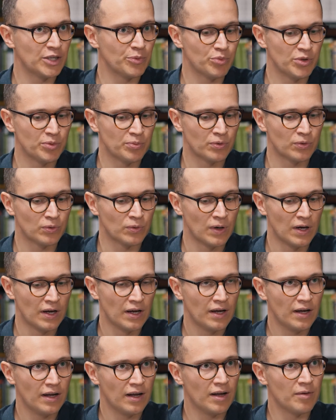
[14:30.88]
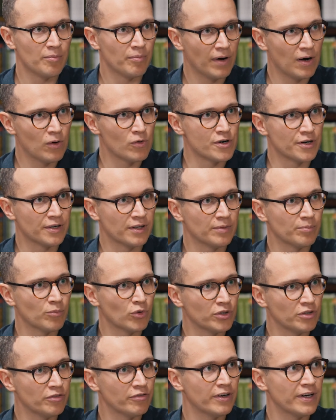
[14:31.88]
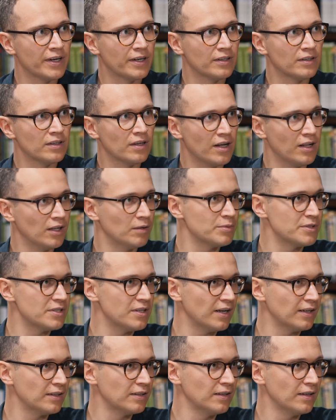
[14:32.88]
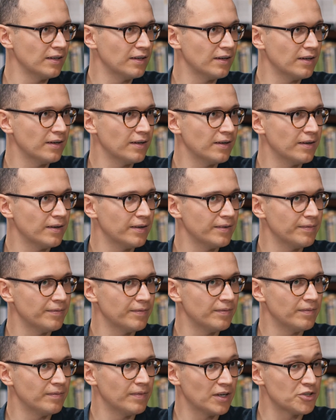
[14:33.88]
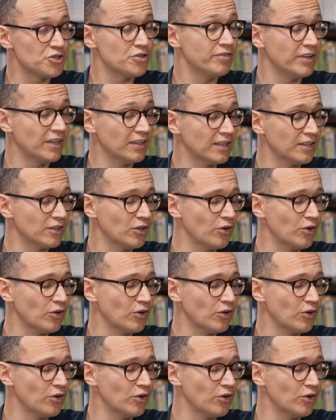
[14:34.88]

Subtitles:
people empowered and motivated helps that achieving that